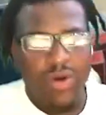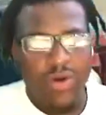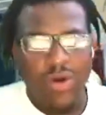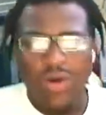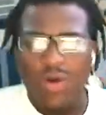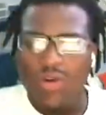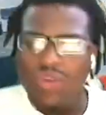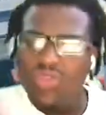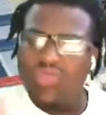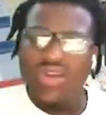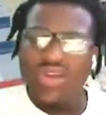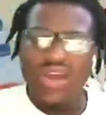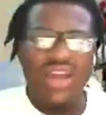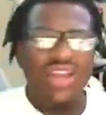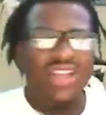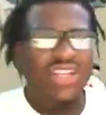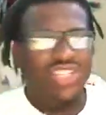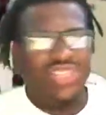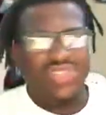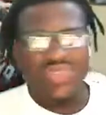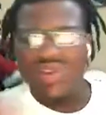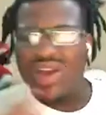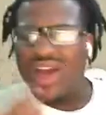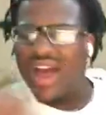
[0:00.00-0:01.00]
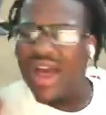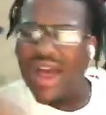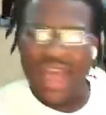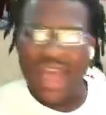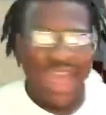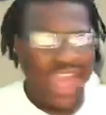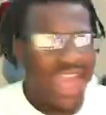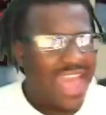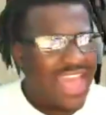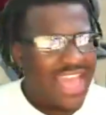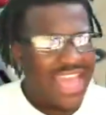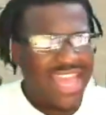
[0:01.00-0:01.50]
Come on, you gotta
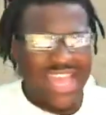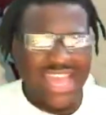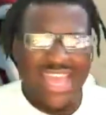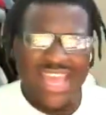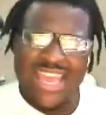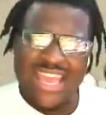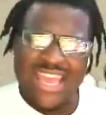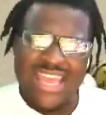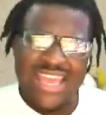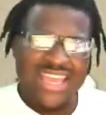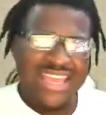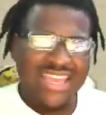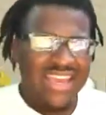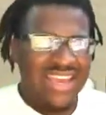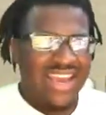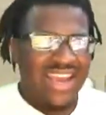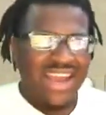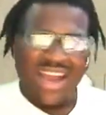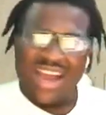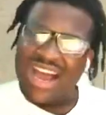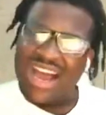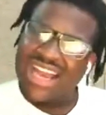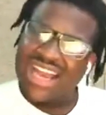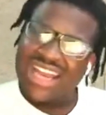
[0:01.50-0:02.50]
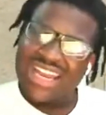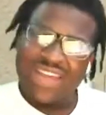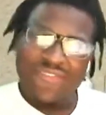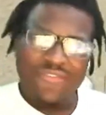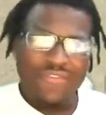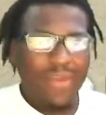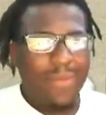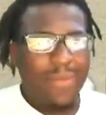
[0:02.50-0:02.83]
try. Hey, I